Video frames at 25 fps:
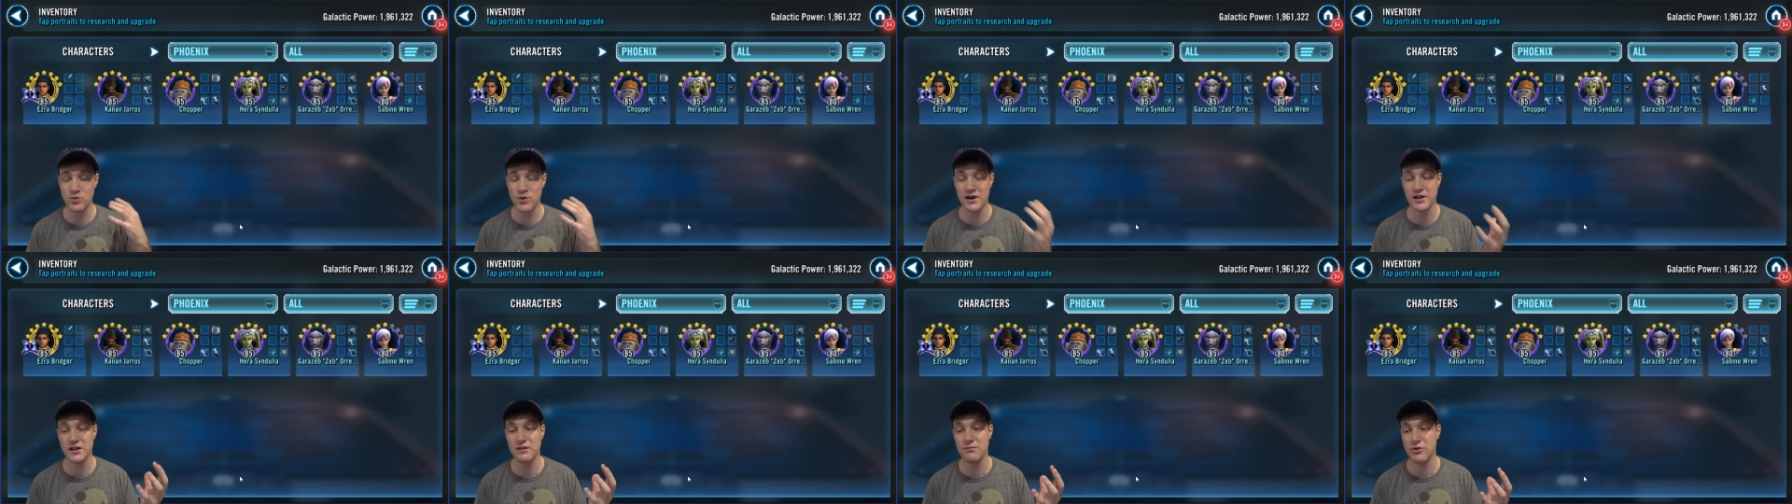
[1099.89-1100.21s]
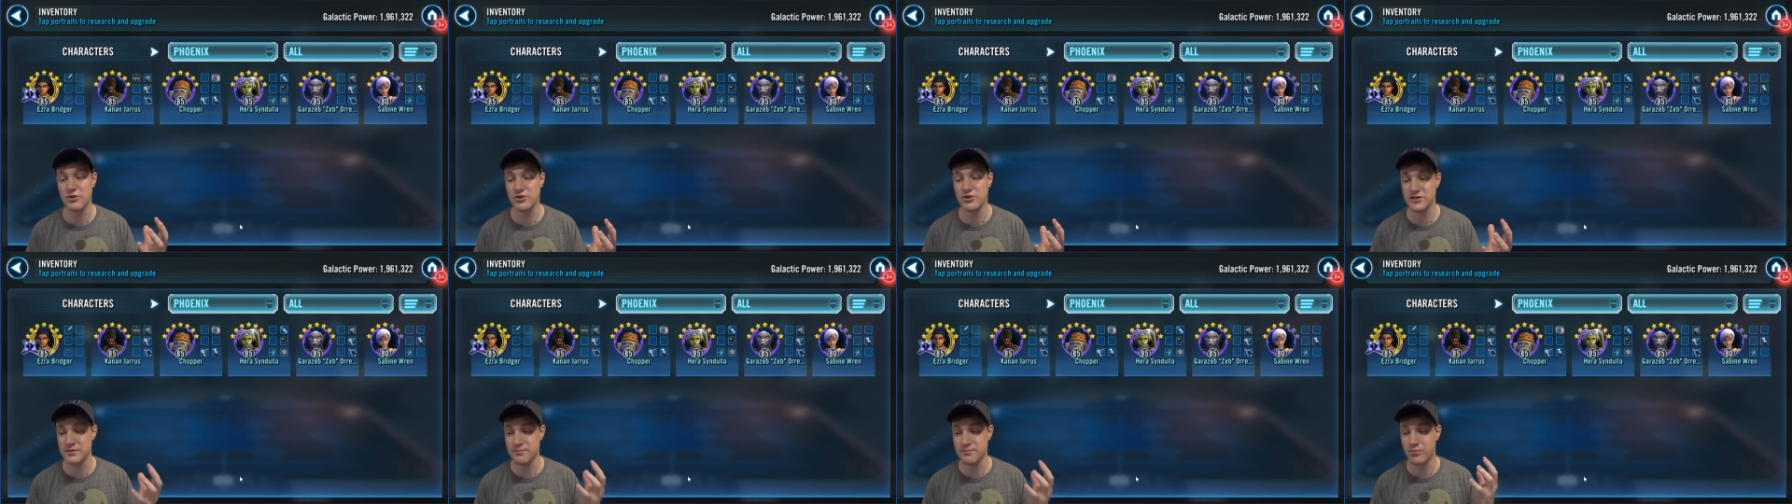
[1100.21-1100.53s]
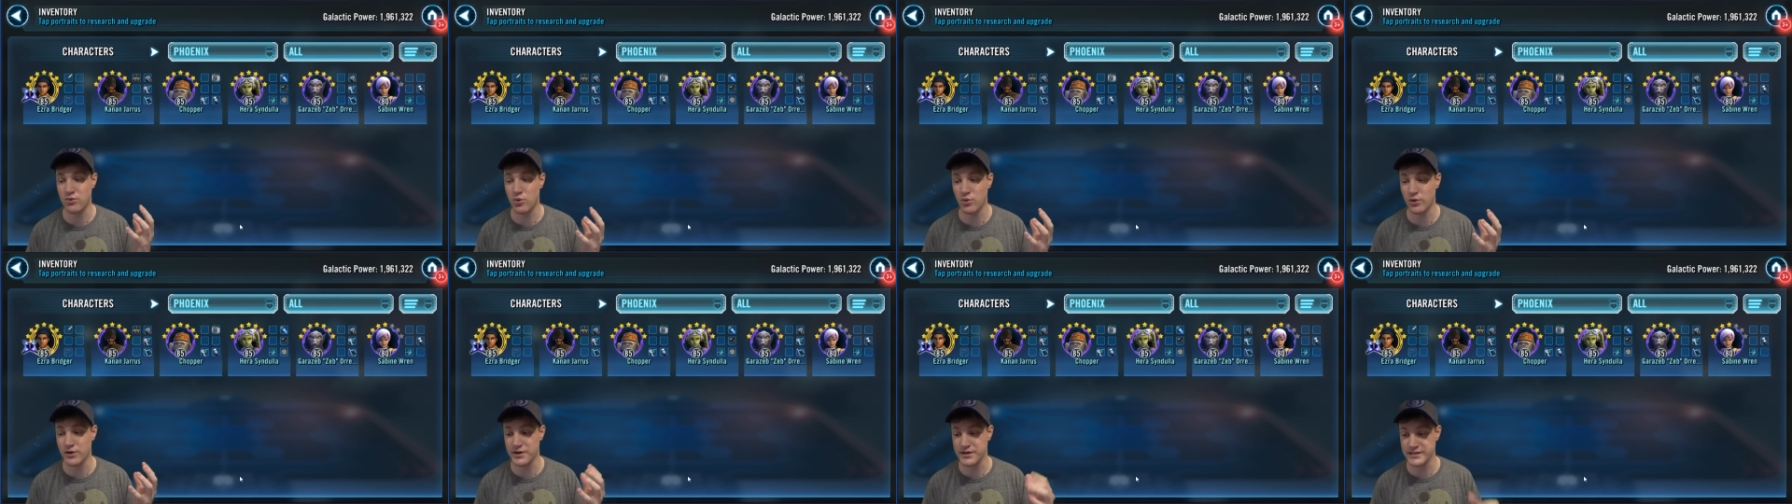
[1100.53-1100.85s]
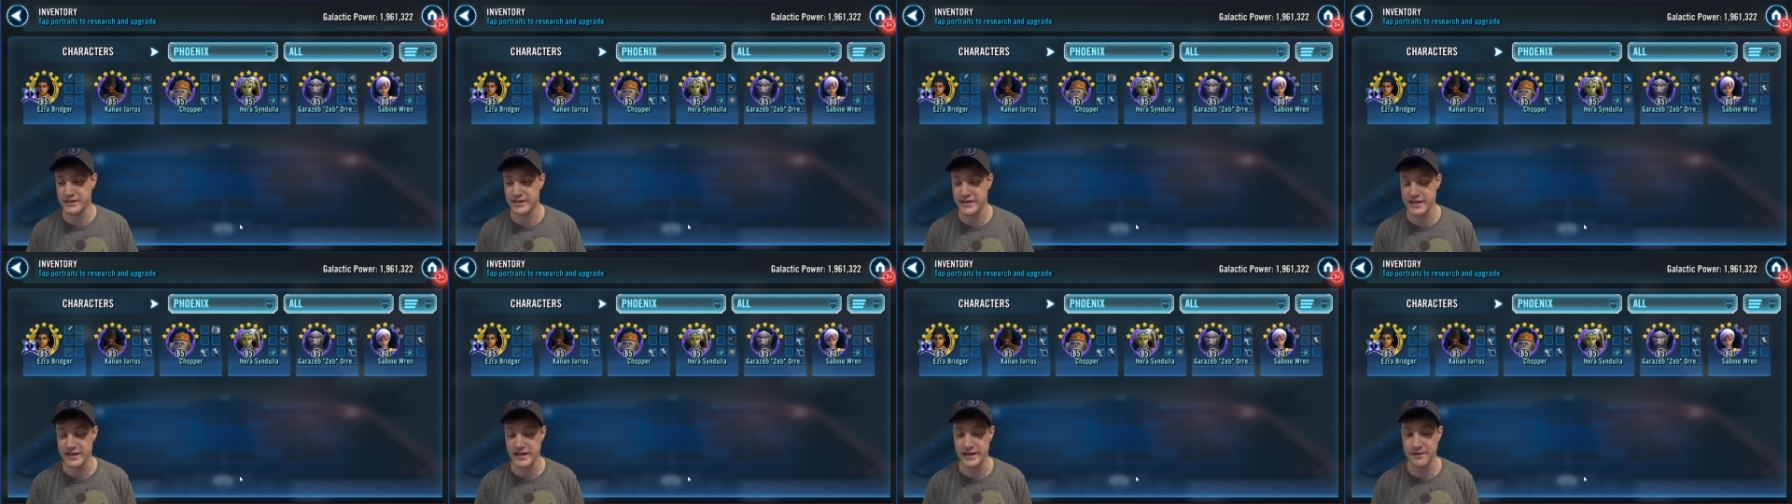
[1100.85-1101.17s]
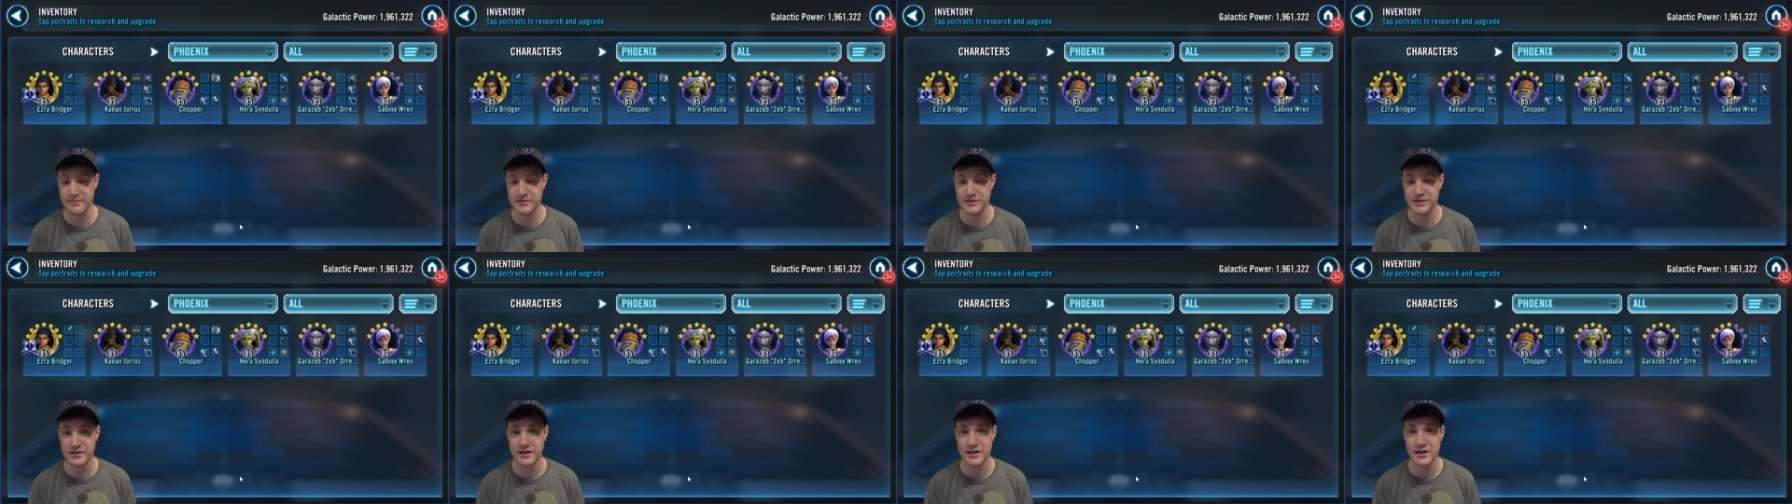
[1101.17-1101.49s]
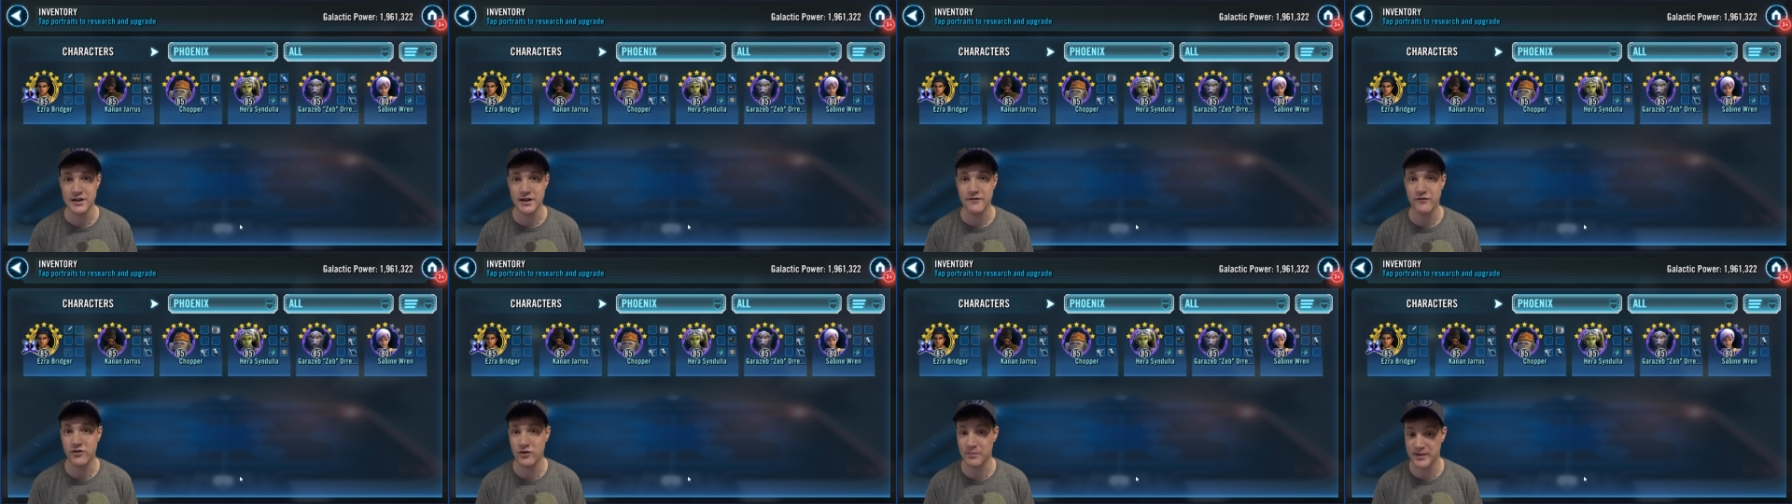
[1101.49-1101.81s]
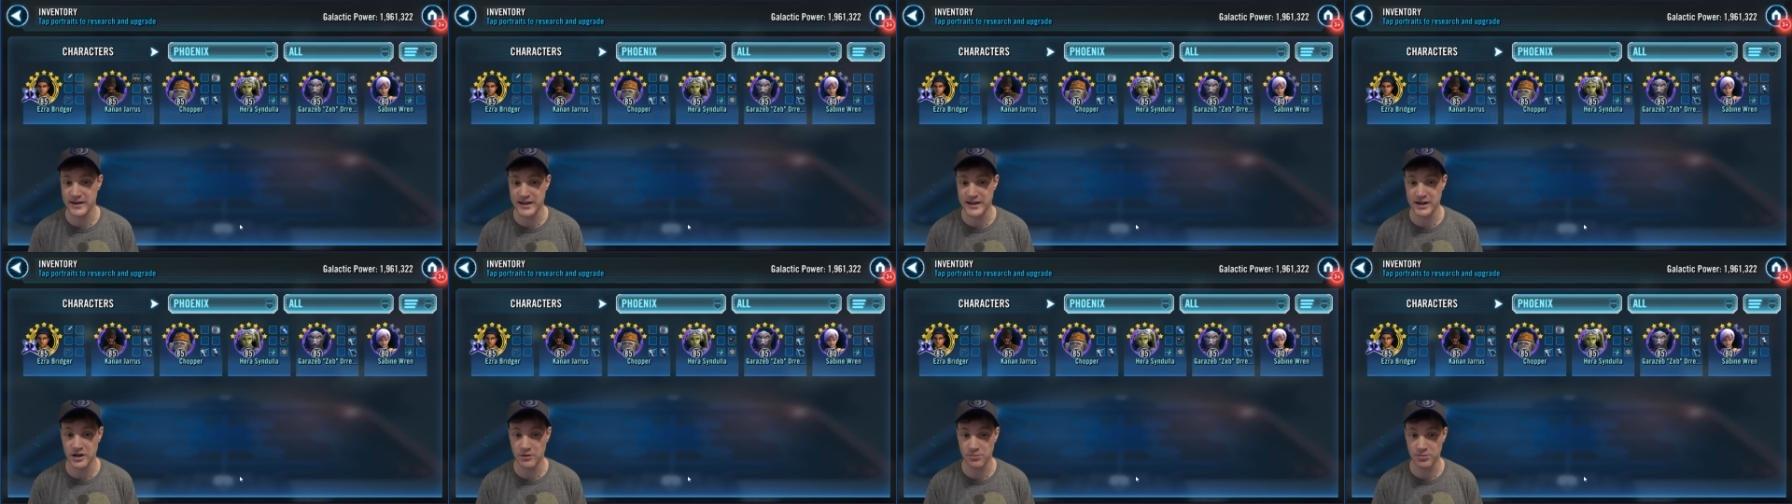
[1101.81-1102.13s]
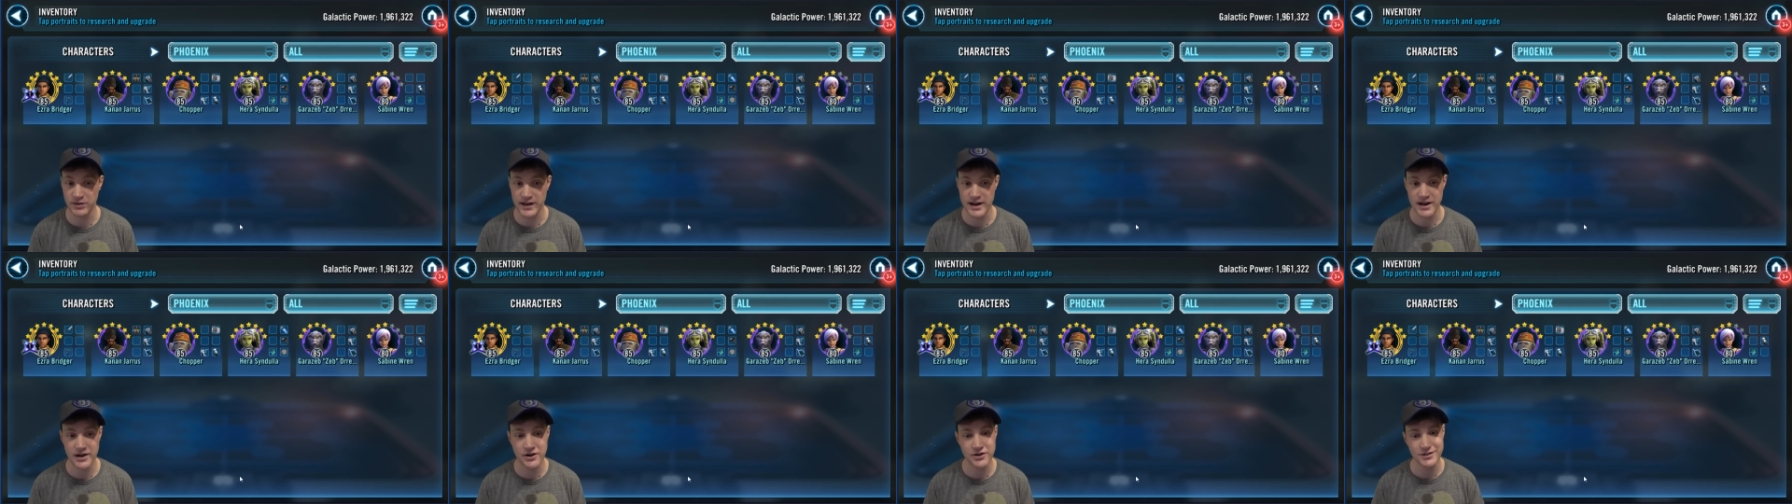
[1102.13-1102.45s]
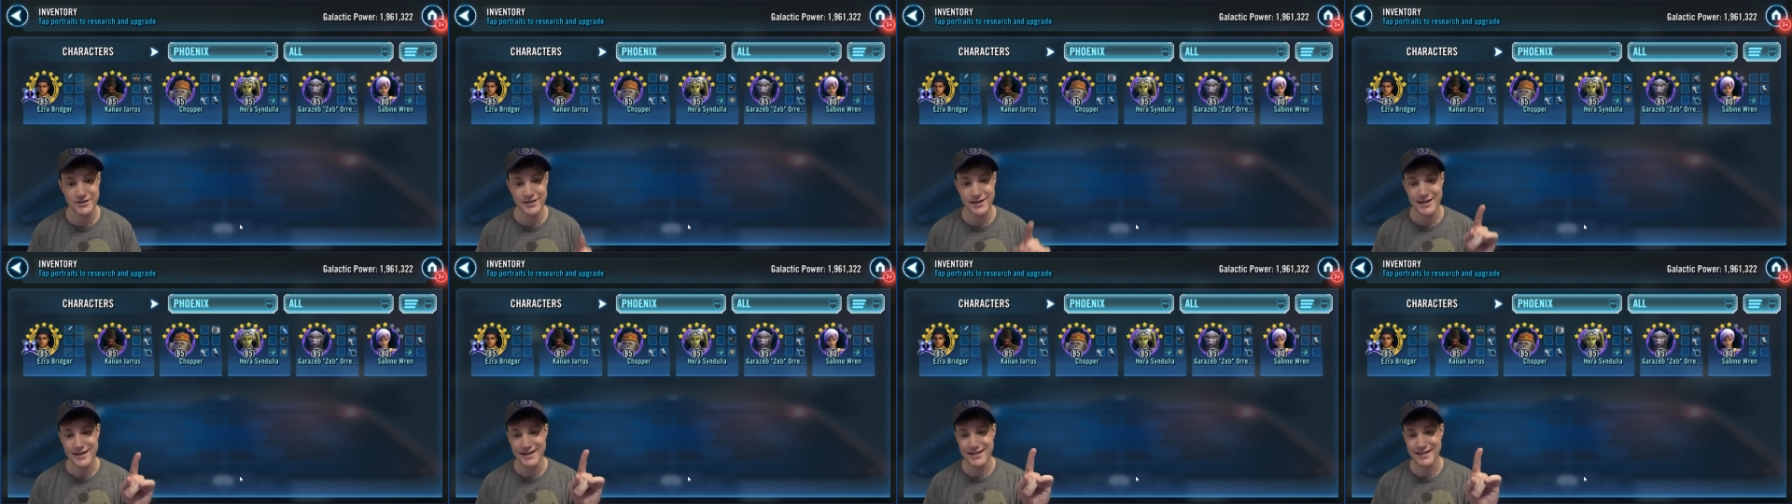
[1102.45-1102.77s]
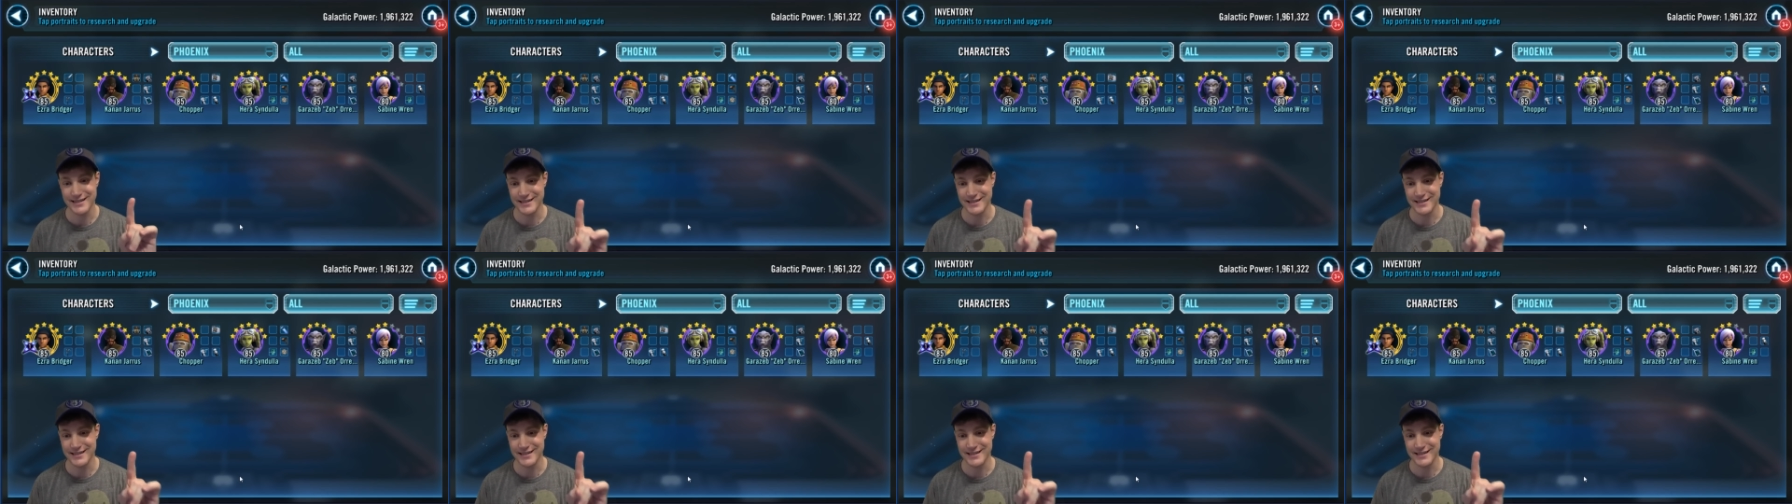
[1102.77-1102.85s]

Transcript: one of the most important teams for beginner players.